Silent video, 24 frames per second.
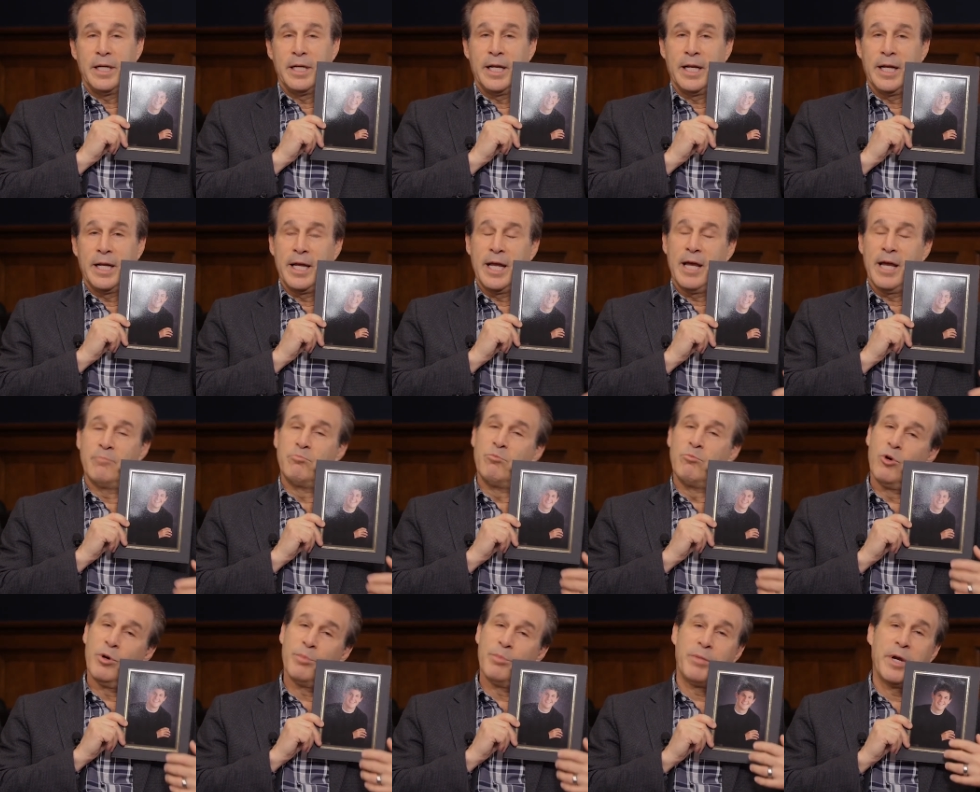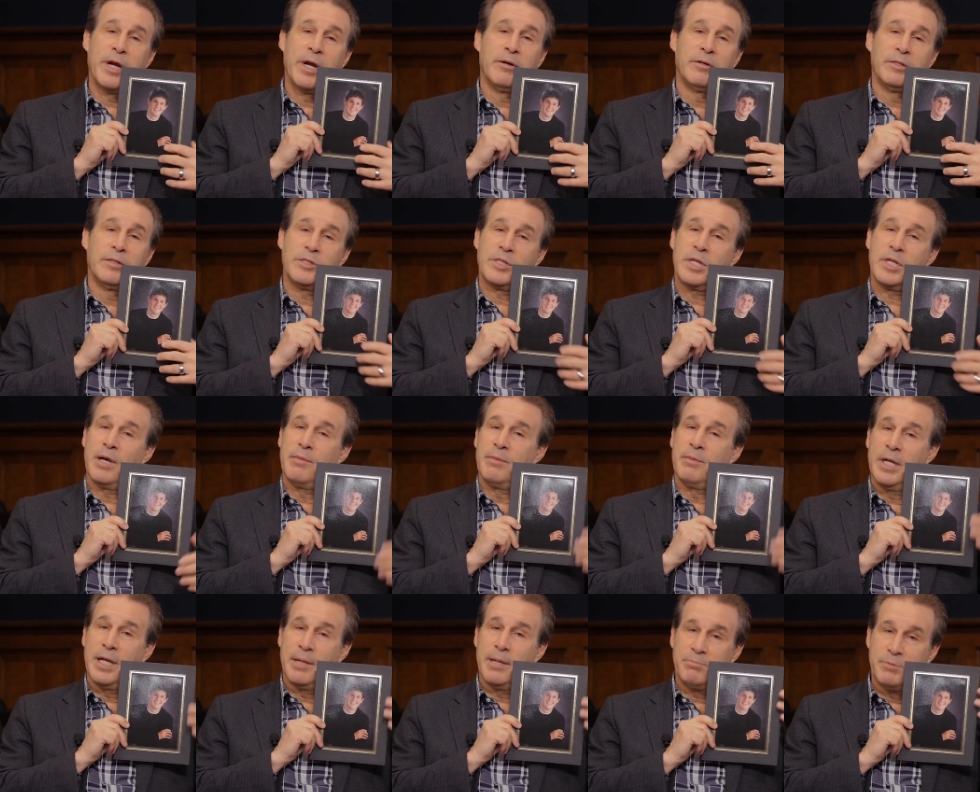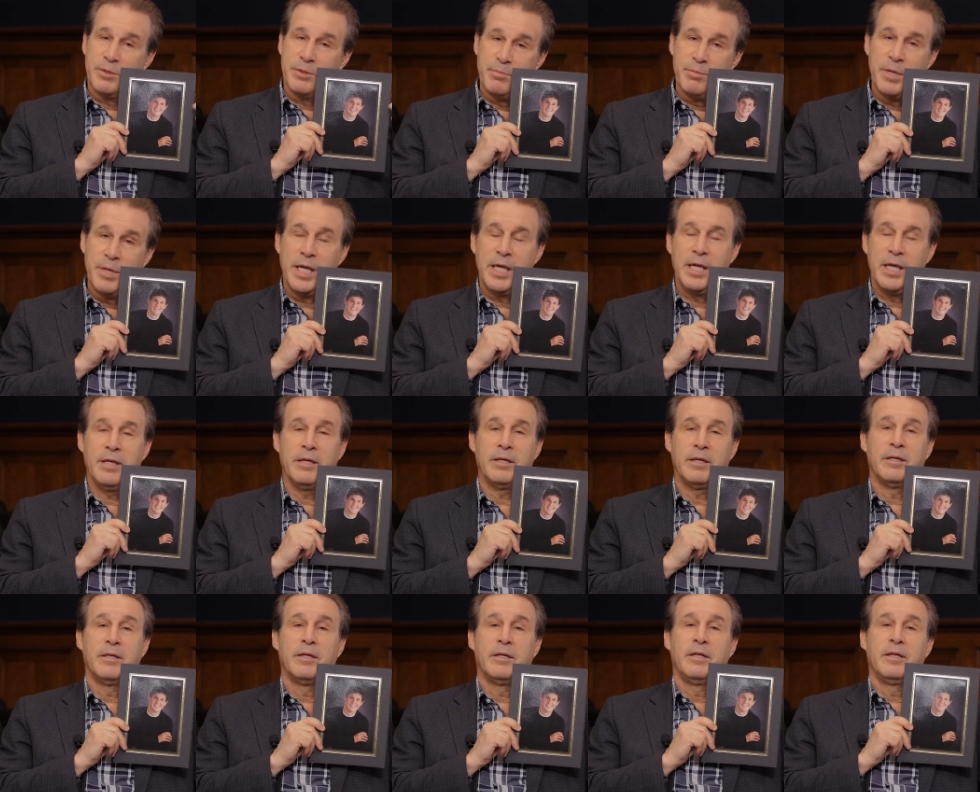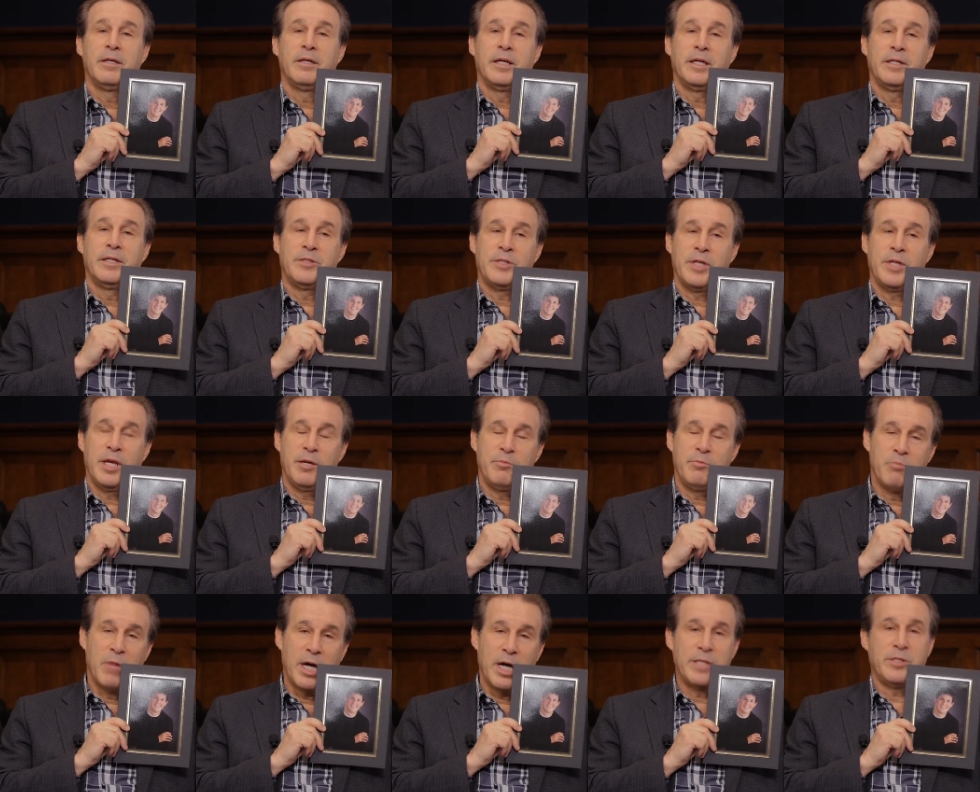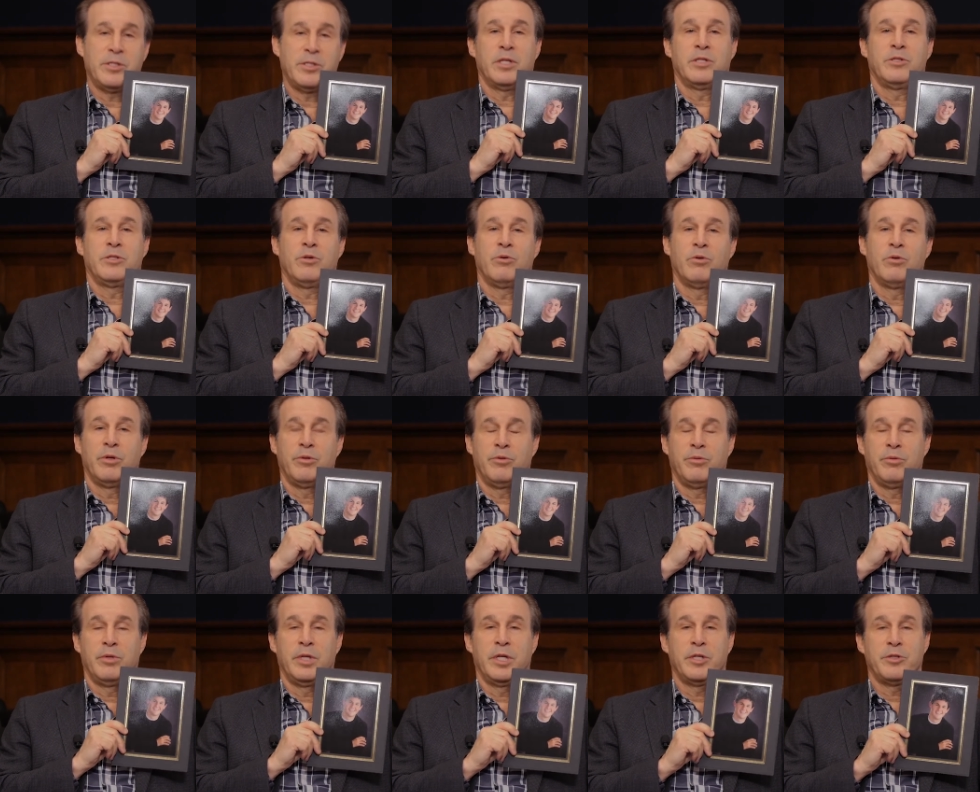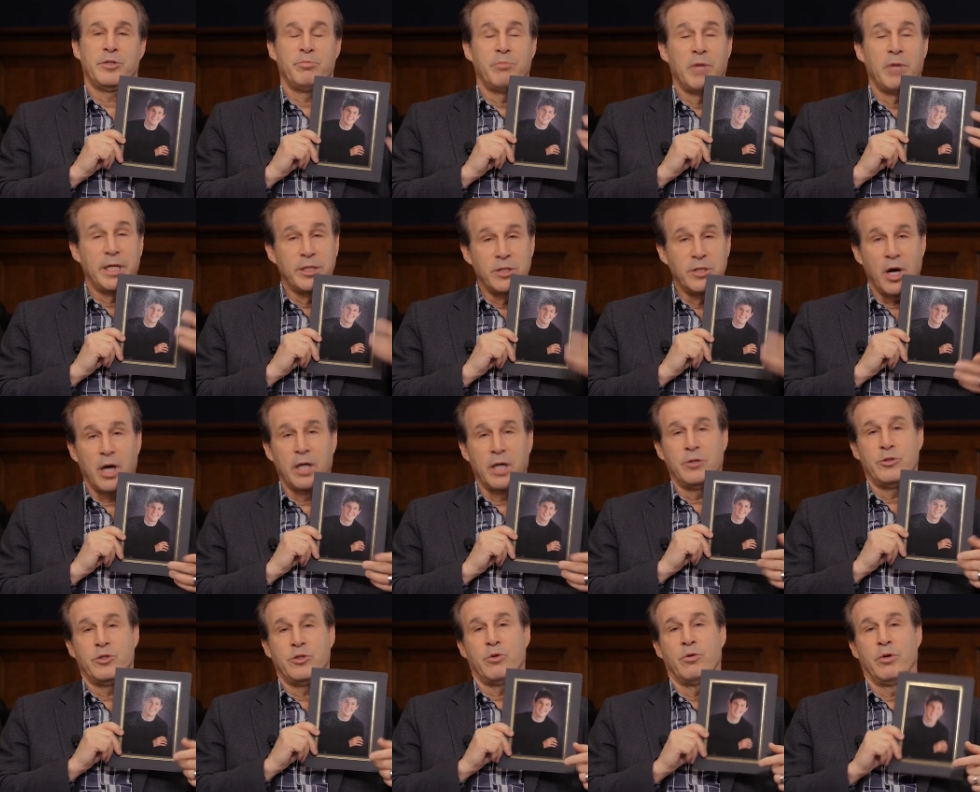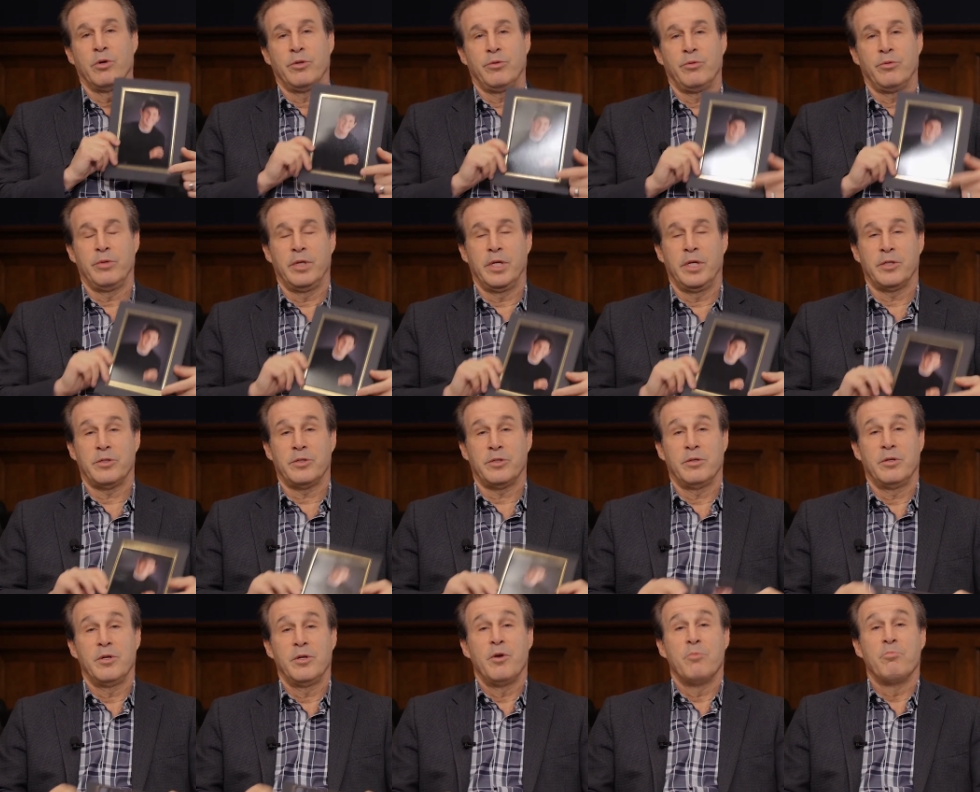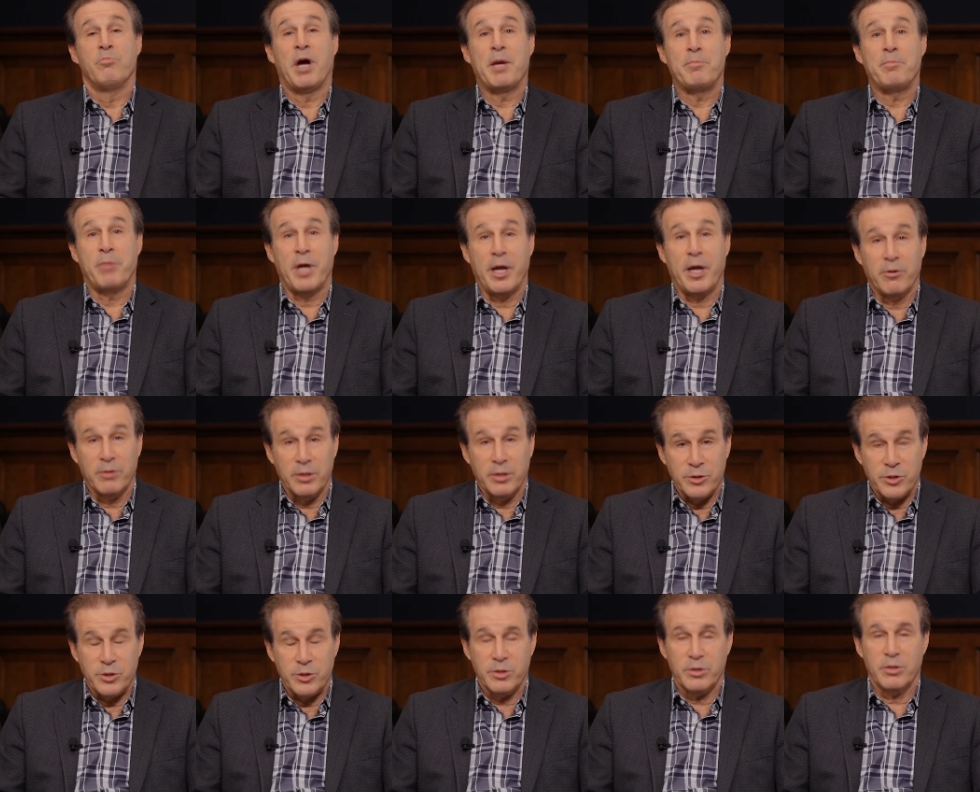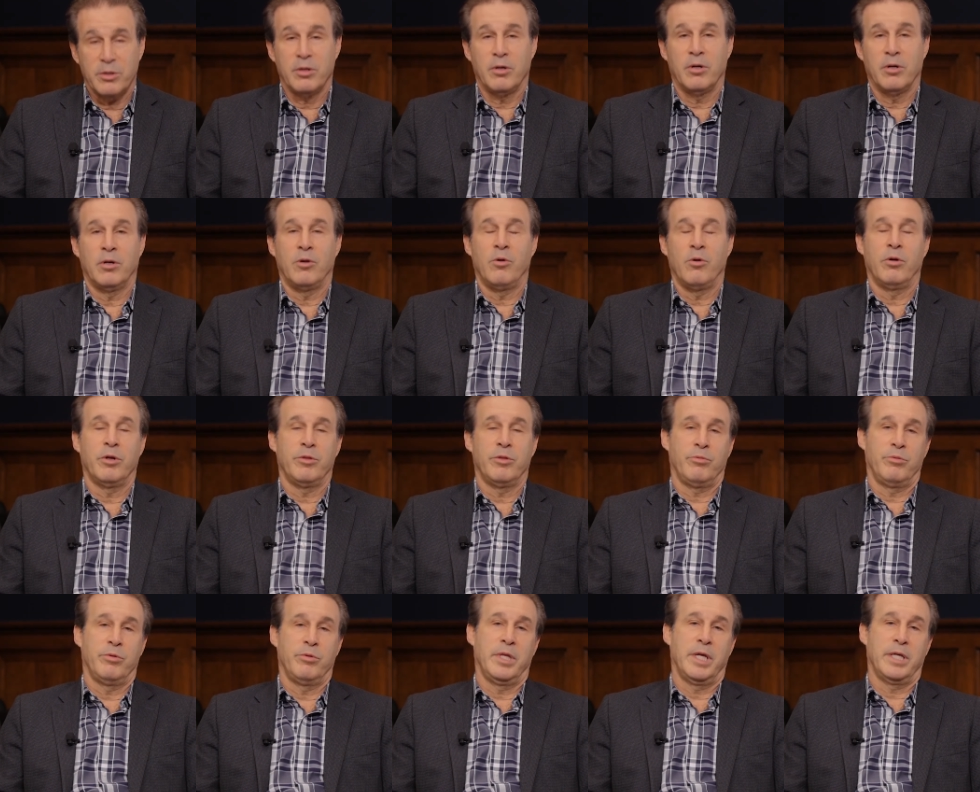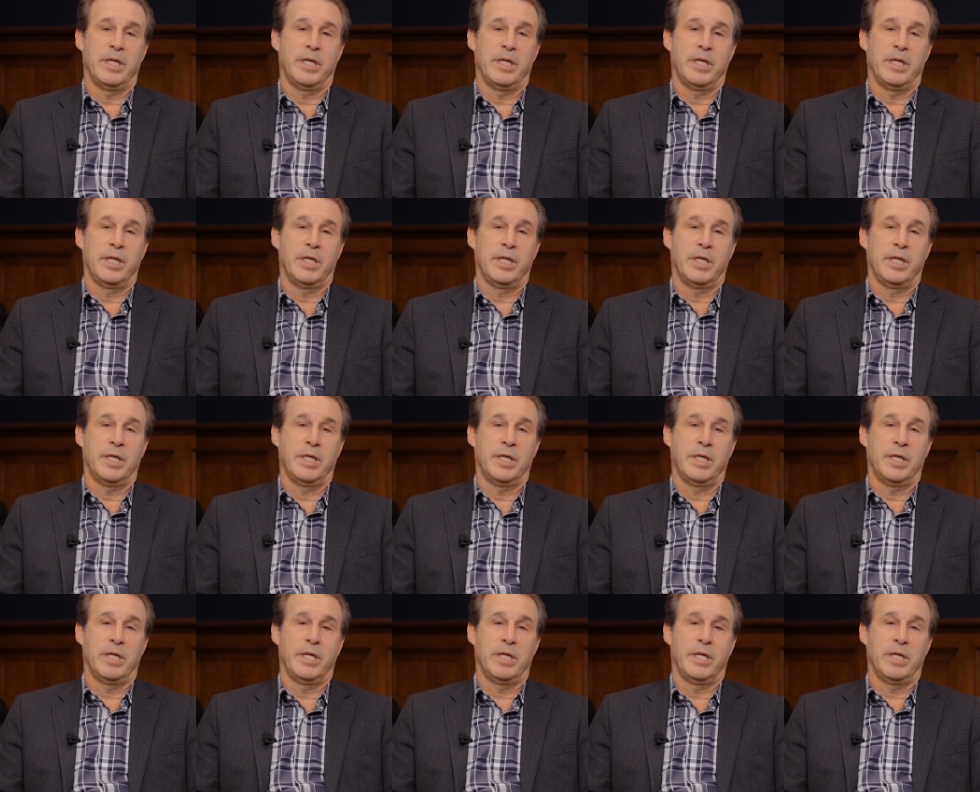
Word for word: and I have more parents coming up to me and saying, My son's going through this, my daughter's going through this, my parents are going through